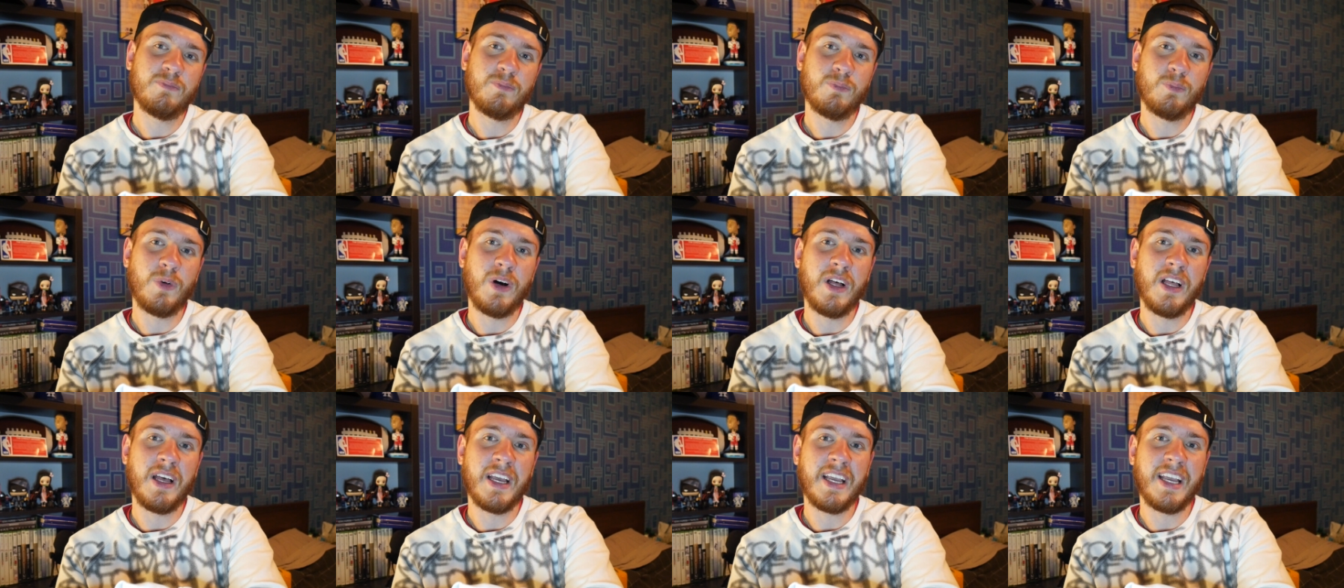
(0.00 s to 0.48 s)

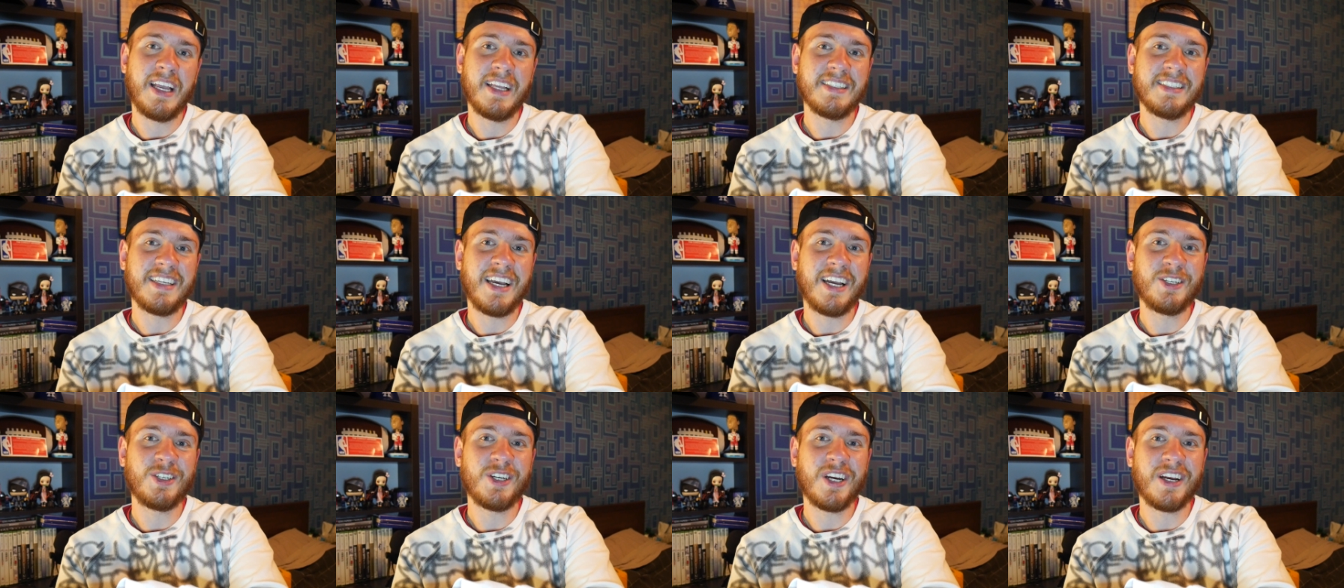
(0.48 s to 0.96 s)
while I get
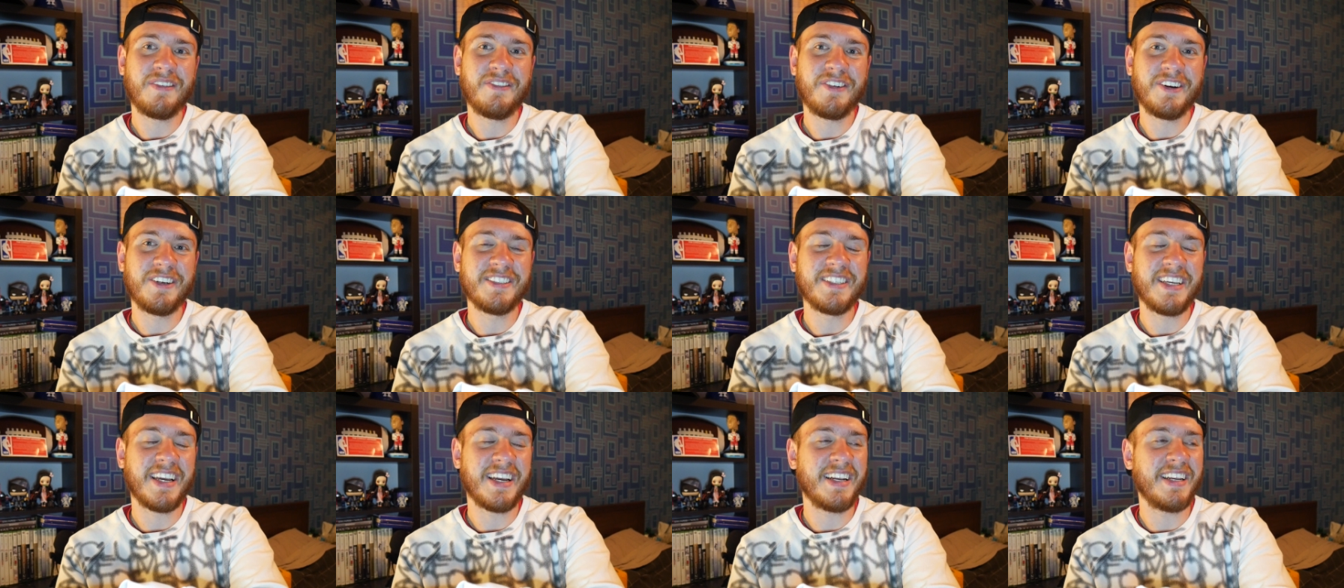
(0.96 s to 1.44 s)
sidetracked for
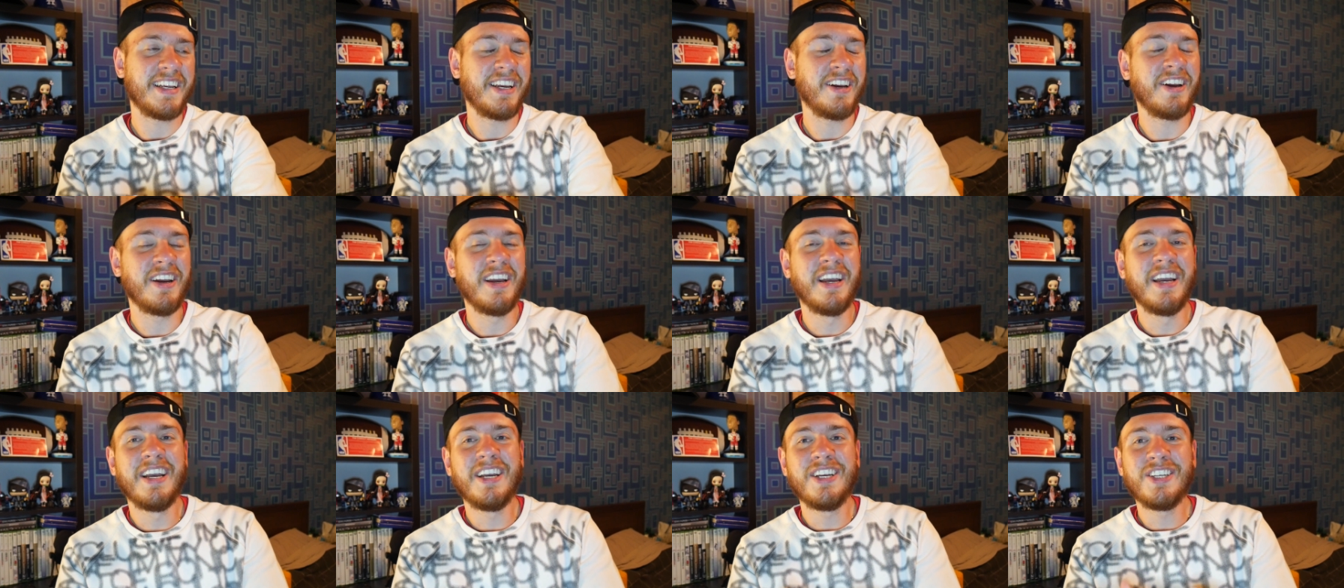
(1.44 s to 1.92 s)
a second
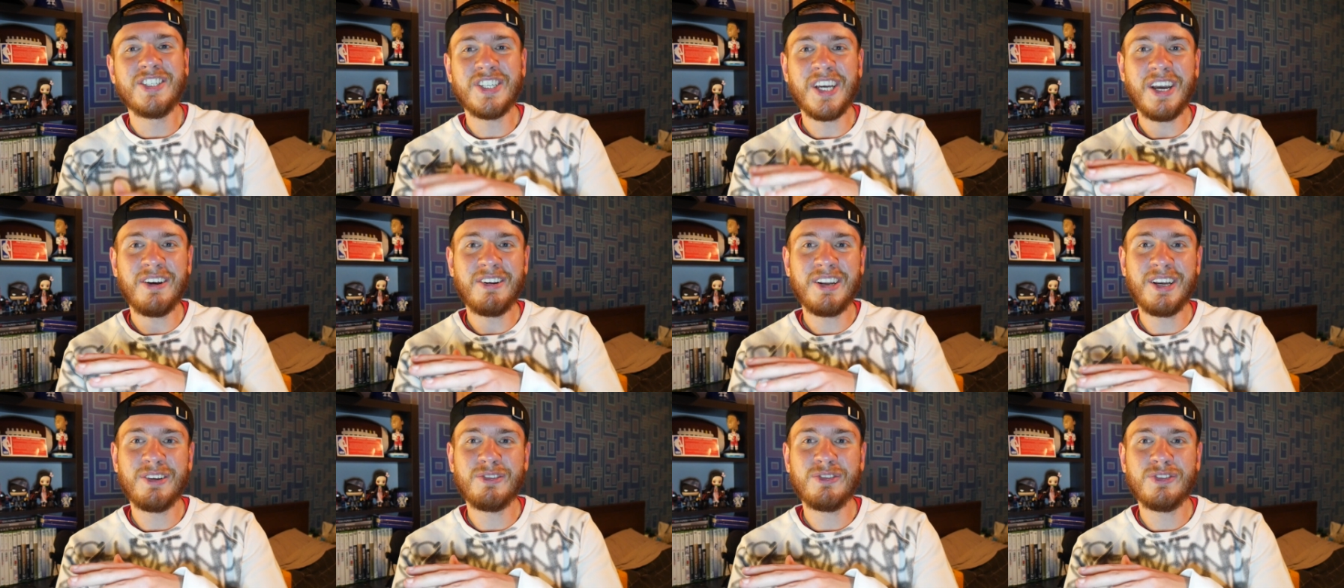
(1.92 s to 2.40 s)
here,
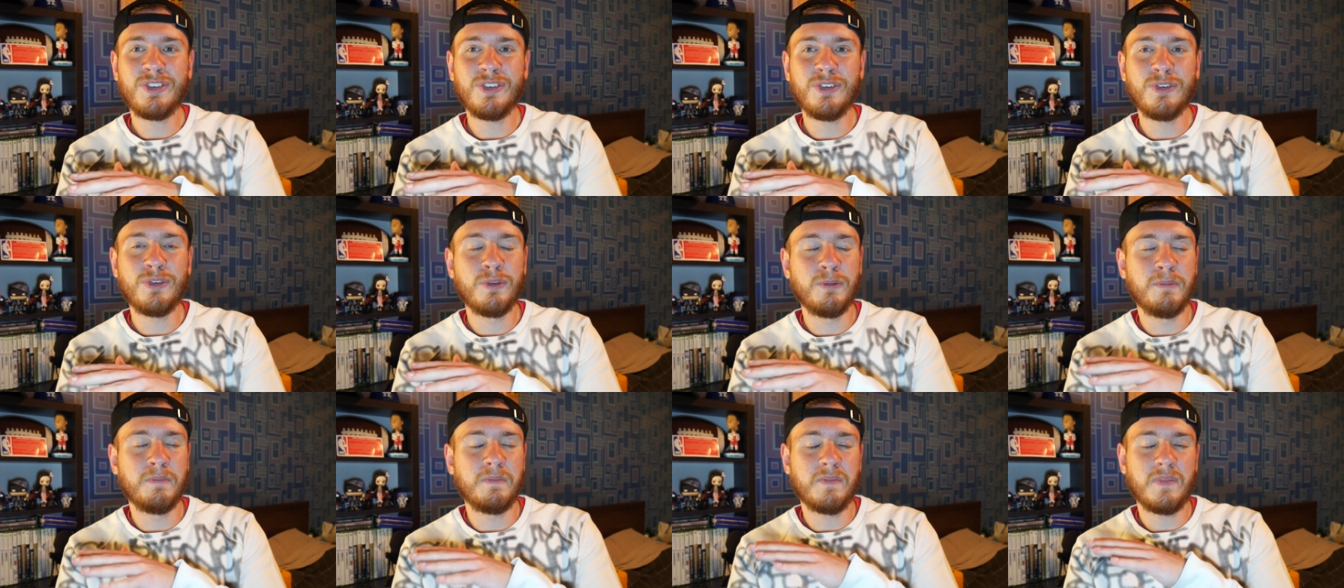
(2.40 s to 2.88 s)
shout out
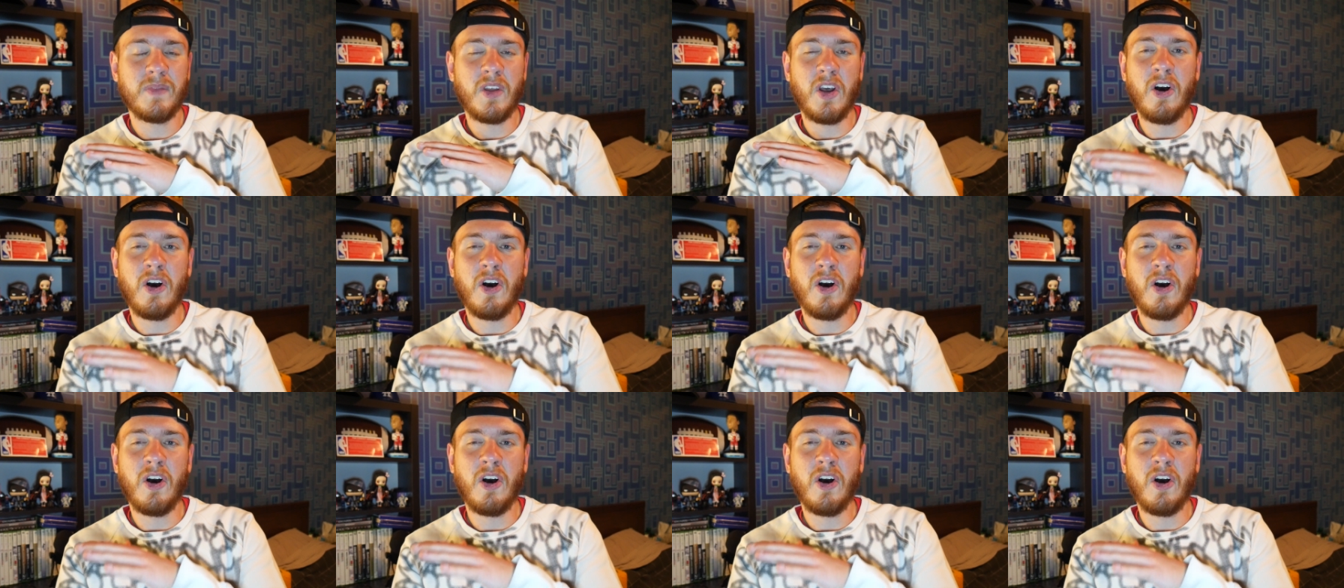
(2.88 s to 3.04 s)
to